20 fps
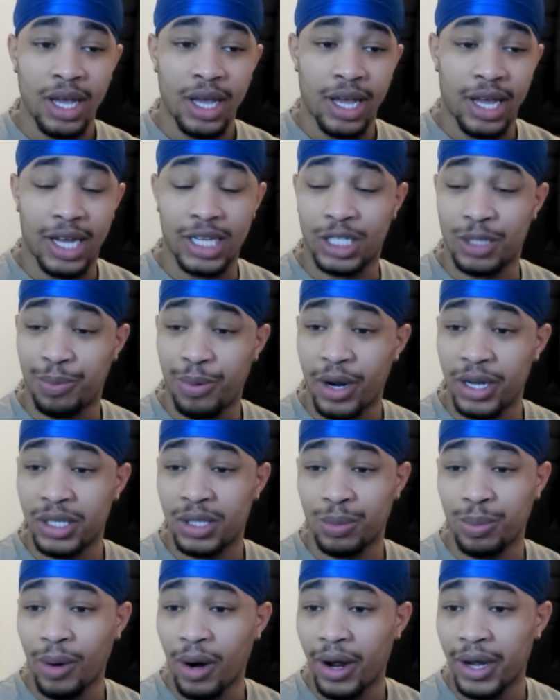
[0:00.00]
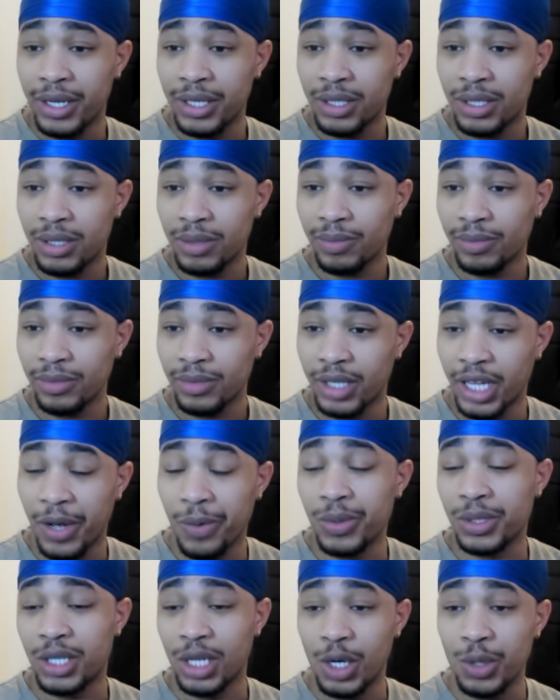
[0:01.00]
And surprise, surprise, it
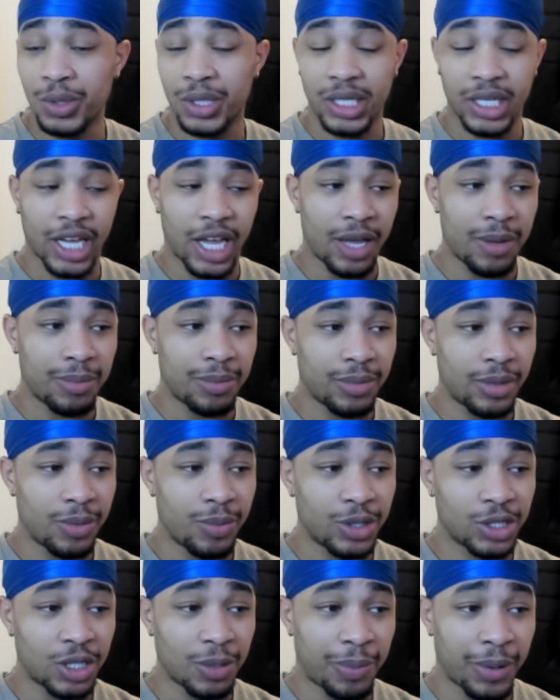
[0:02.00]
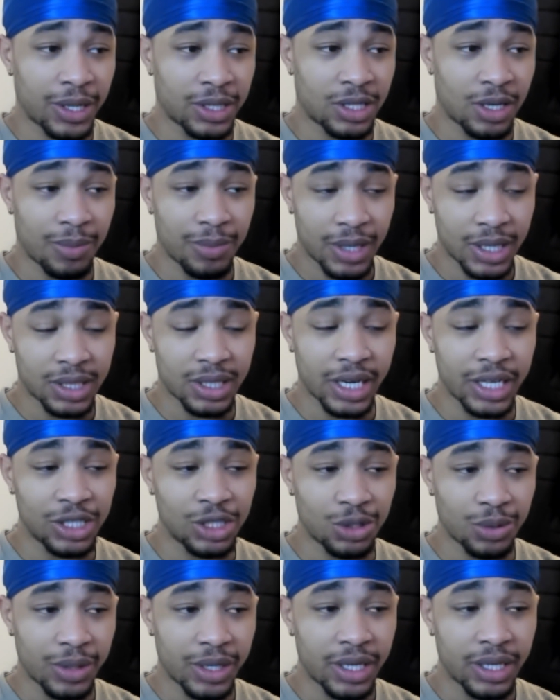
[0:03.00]
was the Luton game in which he picked up this
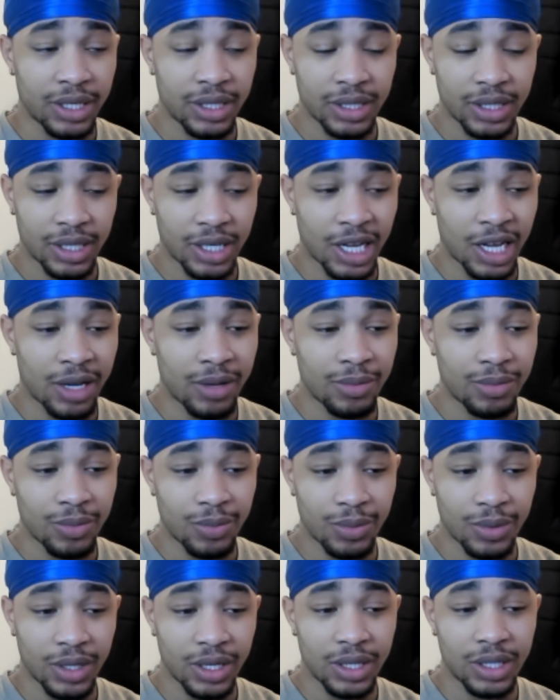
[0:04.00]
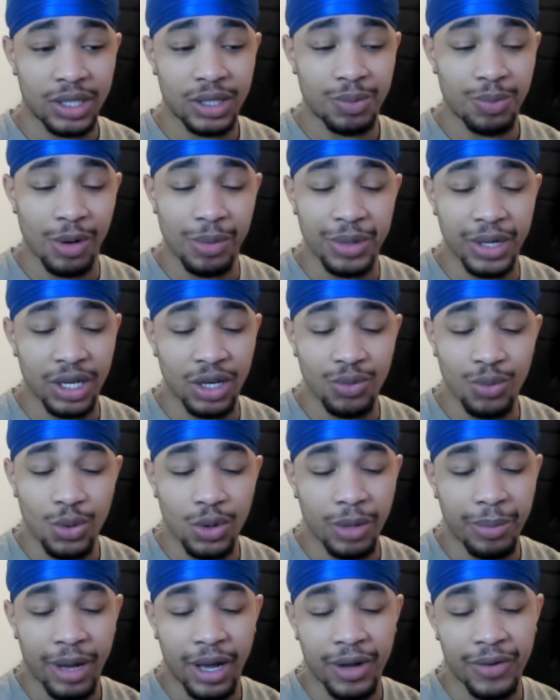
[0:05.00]
injury, and it's probably going to rule
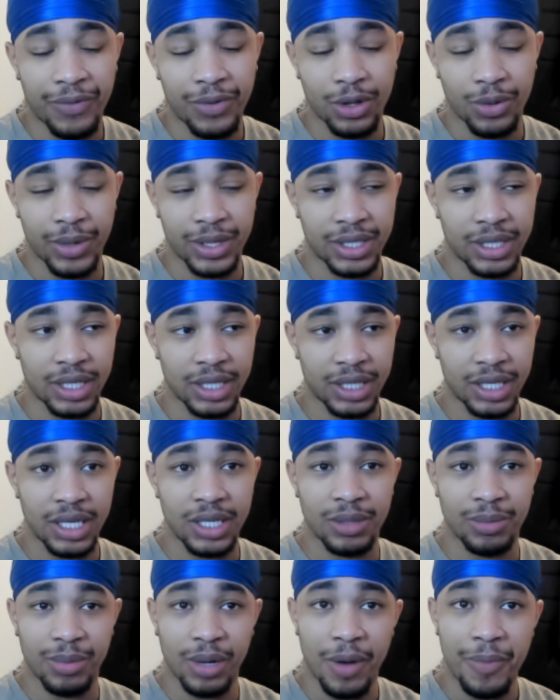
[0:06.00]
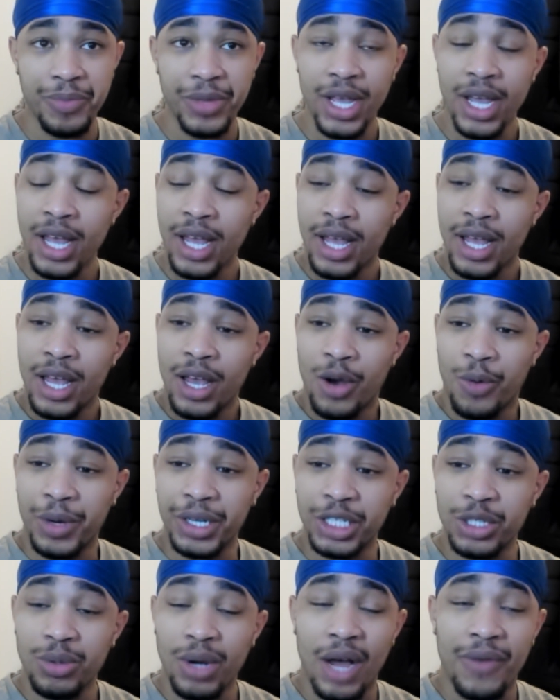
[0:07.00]
him out for the rest of the season. But we
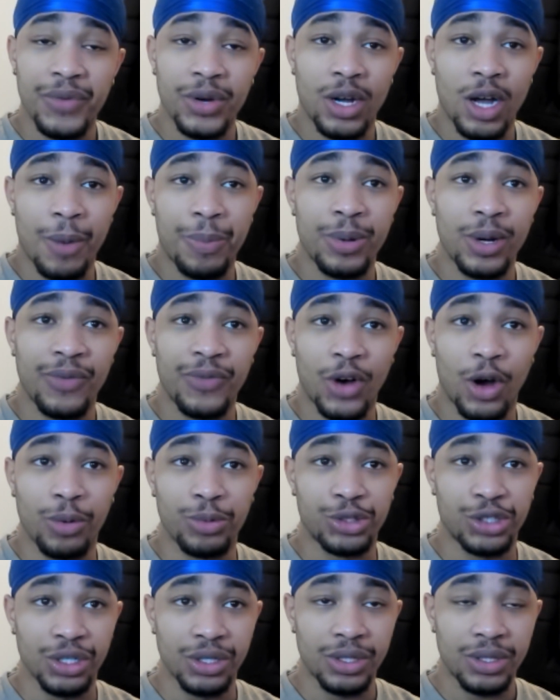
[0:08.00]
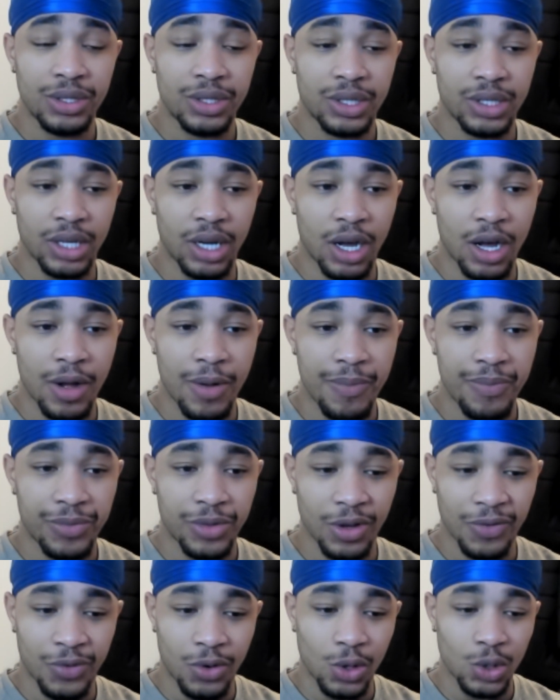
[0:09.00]
do have a couple of options.
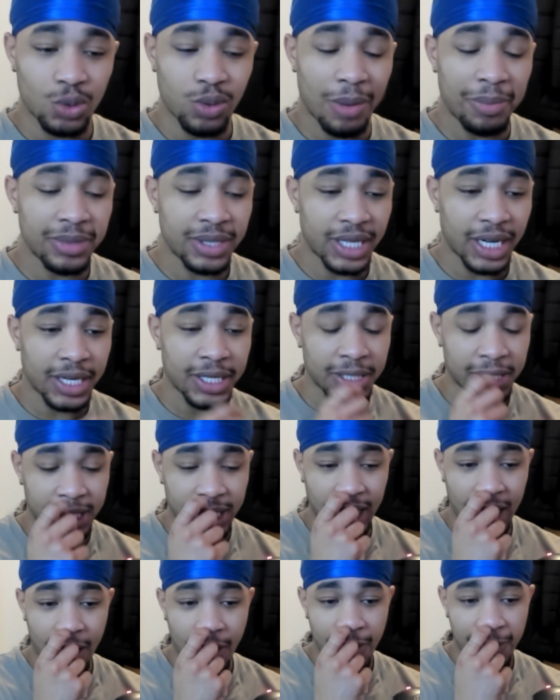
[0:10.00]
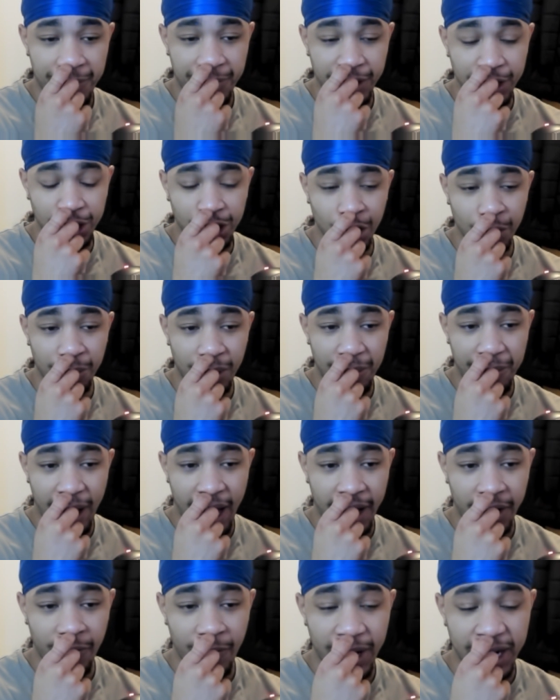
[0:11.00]
Of course, Wan-Bissaka's still out, but he should be
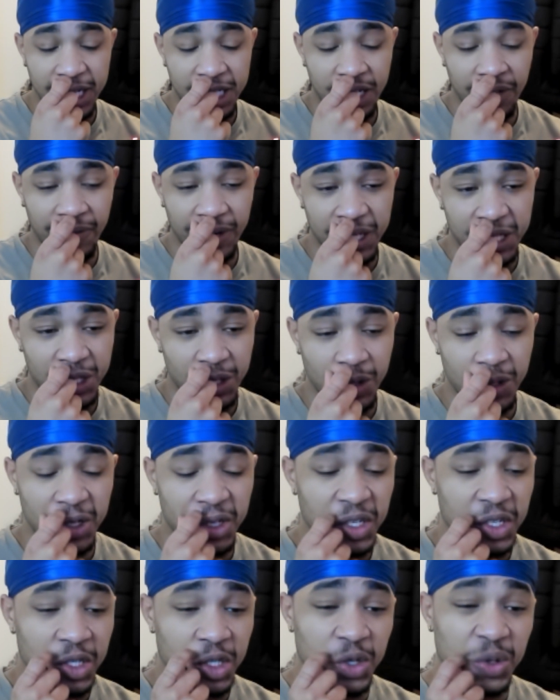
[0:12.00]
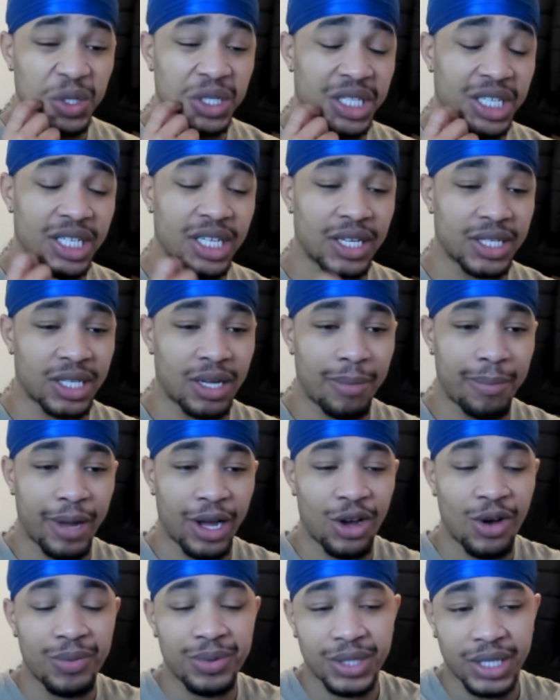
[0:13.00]
back relatively soon. And as soon as he does come
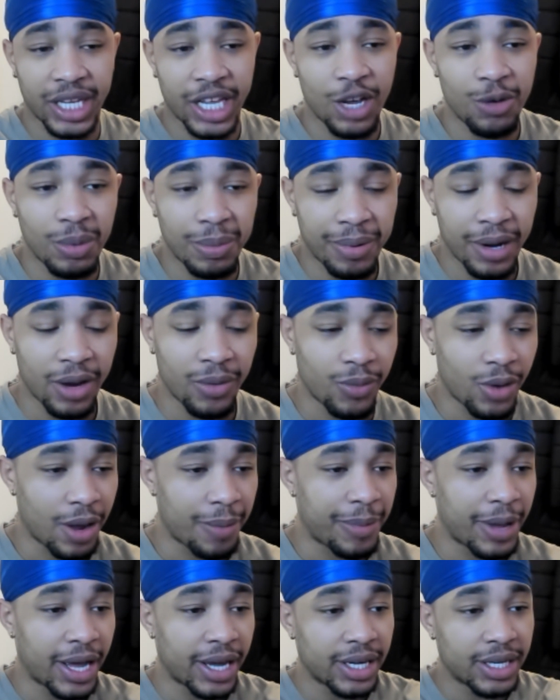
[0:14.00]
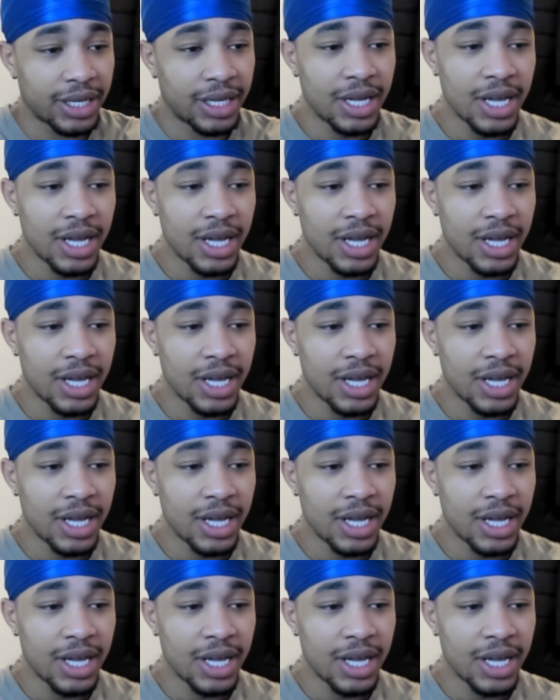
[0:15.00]
back, obviously he'll be playing right back,